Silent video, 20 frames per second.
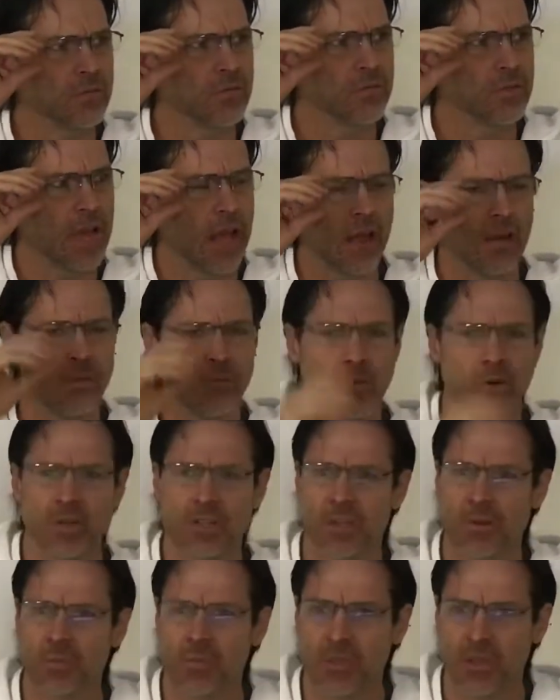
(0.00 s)
Yeah,
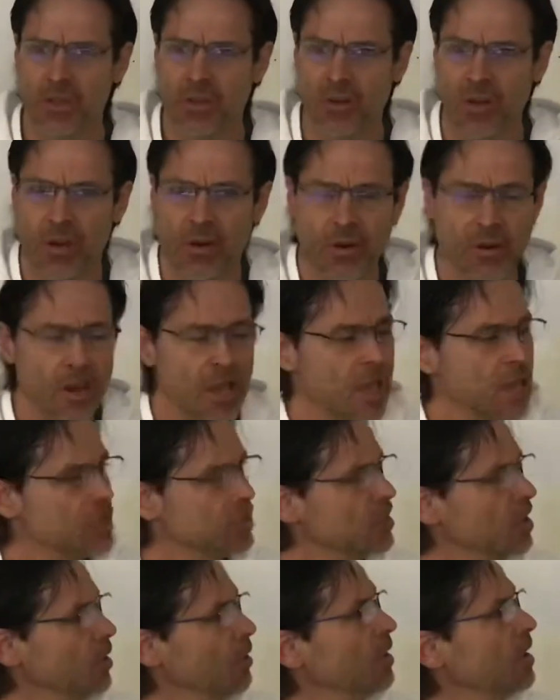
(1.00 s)
47% of your grade.
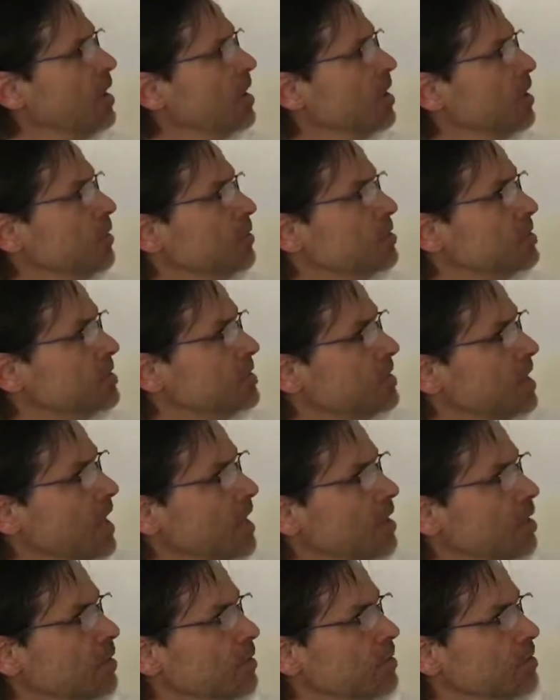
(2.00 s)
So
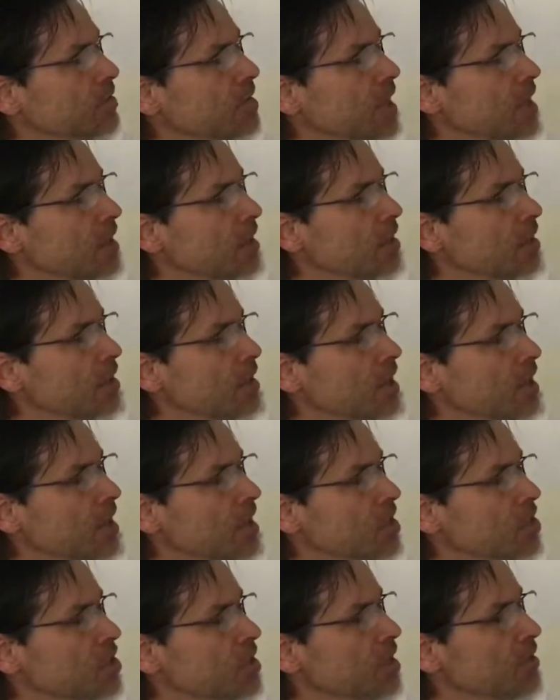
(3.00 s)
take
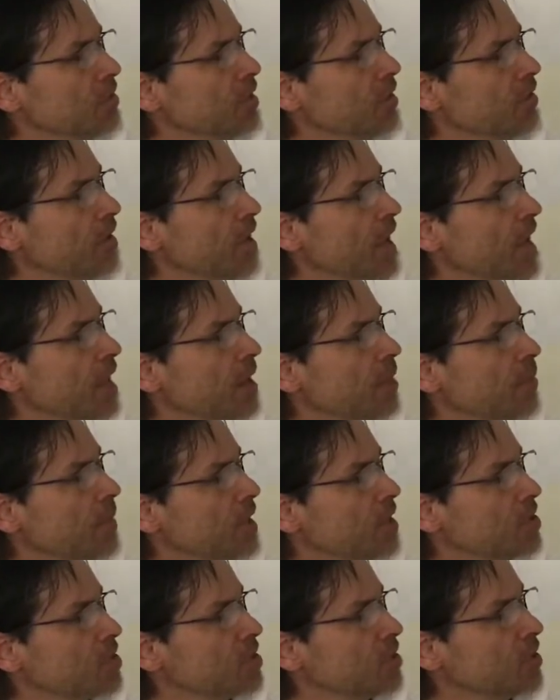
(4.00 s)
initiative on that and make
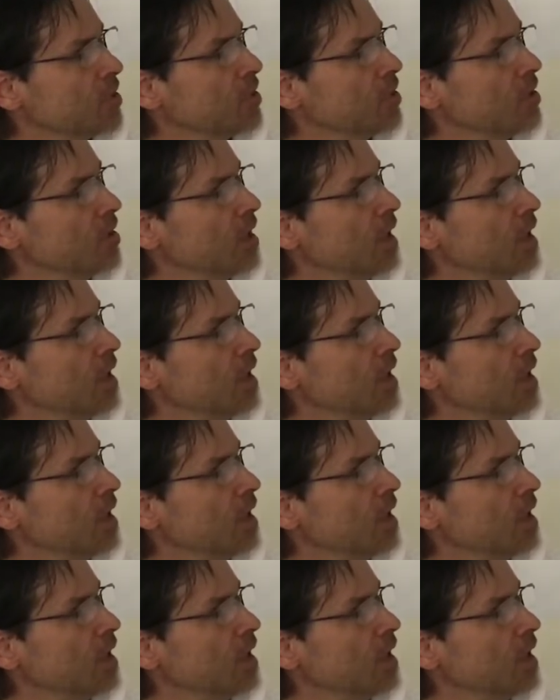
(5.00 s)
sure